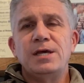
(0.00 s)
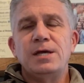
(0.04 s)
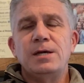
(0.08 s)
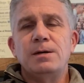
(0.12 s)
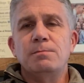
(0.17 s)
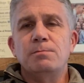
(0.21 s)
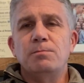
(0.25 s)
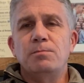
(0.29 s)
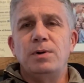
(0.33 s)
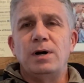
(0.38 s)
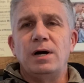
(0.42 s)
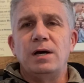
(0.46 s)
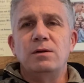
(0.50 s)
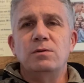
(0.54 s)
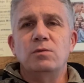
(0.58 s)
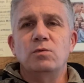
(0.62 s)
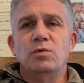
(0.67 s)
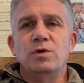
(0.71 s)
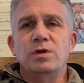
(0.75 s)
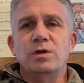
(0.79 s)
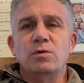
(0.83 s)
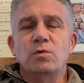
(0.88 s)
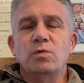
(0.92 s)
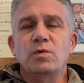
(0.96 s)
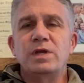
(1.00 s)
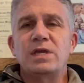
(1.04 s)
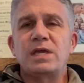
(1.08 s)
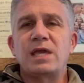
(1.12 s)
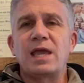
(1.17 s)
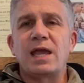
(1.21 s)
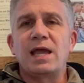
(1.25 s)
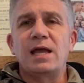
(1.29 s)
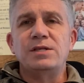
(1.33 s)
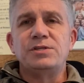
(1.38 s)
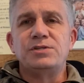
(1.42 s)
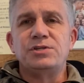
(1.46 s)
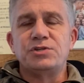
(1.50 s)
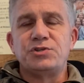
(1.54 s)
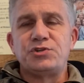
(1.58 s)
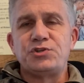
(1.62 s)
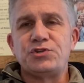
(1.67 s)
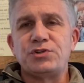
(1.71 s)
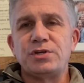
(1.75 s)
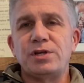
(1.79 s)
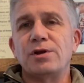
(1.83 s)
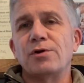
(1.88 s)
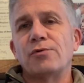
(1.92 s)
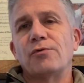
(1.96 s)
But we can't
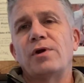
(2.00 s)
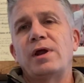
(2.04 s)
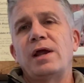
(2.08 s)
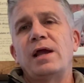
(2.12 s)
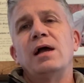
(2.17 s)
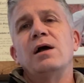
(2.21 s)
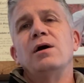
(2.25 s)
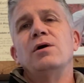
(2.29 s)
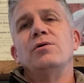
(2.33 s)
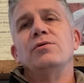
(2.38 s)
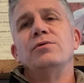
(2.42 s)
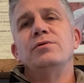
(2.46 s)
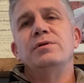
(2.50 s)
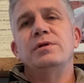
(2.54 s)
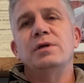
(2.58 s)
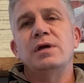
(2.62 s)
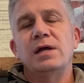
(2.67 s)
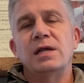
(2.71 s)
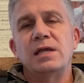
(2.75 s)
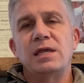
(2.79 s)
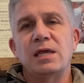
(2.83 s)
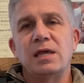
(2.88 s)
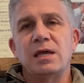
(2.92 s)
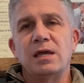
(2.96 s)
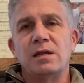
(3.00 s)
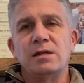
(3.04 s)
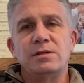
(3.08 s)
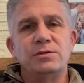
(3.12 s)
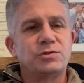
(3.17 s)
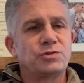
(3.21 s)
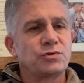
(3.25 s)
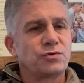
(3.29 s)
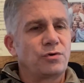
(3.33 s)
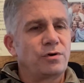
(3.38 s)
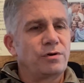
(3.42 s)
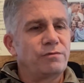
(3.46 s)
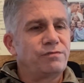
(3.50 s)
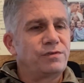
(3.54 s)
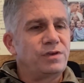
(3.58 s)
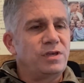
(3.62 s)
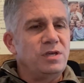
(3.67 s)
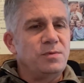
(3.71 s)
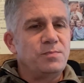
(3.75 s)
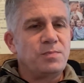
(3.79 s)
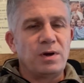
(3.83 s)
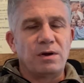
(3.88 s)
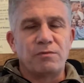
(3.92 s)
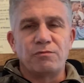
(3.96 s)
just sit around again and sort of
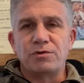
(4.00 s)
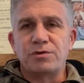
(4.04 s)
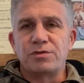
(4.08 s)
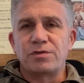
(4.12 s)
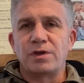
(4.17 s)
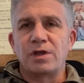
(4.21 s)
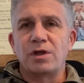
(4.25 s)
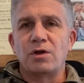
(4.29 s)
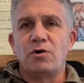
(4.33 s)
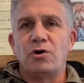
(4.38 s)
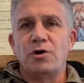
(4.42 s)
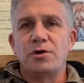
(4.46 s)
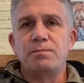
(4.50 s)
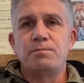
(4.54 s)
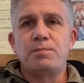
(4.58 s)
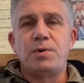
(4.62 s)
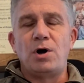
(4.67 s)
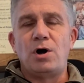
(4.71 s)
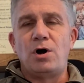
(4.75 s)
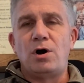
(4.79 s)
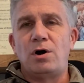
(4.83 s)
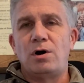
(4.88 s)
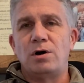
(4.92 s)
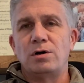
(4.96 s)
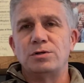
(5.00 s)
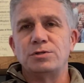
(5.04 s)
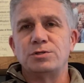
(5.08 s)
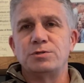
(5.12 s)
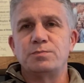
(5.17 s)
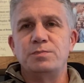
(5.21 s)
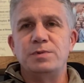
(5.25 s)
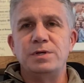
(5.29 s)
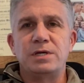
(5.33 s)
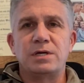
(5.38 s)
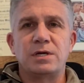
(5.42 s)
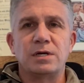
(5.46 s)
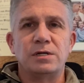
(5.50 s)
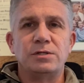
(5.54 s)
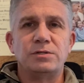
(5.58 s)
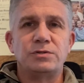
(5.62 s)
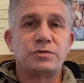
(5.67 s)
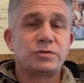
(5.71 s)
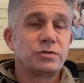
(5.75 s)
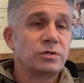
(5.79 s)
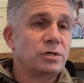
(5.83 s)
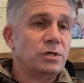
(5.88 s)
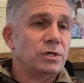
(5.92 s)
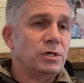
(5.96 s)
keep everything on pause,
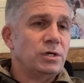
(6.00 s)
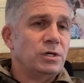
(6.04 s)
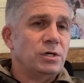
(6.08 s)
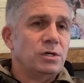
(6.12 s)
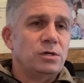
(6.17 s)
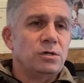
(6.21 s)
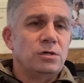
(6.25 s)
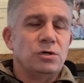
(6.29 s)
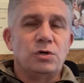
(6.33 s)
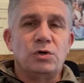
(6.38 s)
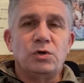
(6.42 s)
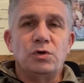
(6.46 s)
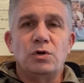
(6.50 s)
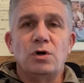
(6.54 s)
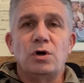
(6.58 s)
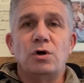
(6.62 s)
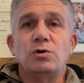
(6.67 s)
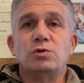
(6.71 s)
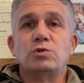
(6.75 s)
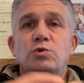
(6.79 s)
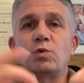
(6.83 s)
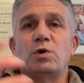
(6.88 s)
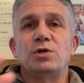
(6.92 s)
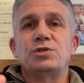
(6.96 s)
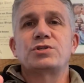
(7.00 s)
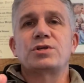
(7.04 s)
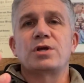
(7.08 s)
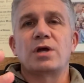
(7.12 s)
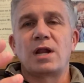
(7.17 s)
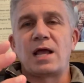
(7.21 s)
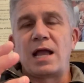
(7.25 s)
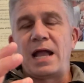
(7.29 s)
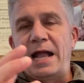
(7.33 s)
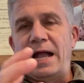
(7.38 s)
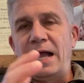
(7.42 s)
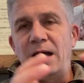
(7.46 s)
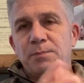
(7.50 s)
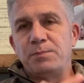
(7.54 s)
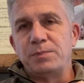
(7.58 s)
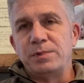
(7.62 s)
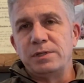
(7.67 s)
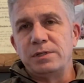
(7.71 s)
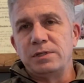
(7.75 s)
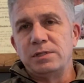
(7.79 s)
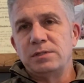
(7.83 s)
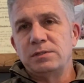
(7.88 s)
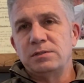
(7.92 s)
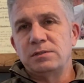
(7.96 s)
because who knows what's going to
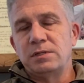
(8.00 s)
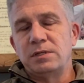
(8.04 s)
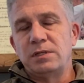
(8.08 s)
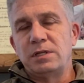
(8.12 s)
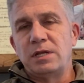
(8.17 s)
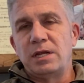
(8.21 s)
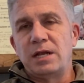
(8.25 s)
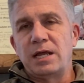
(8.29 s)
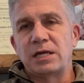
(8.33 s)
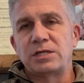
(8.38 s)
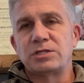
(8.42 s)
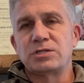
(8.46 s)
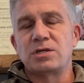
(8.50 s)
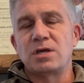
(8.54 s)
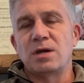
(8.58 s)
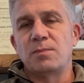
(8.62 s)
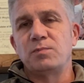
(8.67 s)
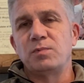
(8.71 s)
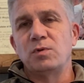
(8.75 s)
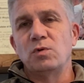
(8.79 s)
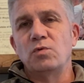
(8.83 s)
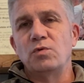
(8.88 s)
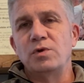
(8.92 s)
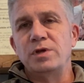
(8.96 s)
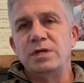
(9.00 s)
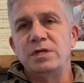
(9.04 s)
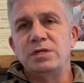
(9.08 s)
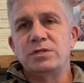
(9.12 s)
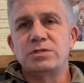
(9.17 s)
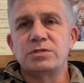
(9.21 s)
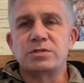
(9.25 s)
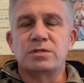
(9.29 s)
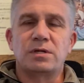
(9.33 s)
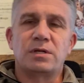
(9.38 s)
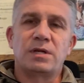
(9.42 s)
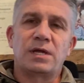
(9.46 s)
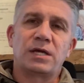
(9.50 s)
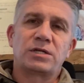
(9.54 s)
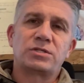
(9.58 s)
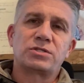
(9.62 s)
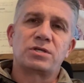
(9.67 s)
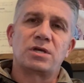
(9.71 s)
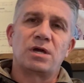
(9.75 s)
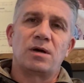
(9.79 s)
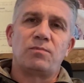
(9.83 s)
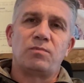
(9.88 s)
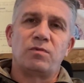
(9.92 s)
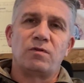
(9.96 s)
happen in the next couple of weeks, the
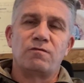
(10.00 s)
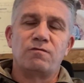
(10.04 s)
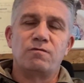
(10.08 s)
next couple of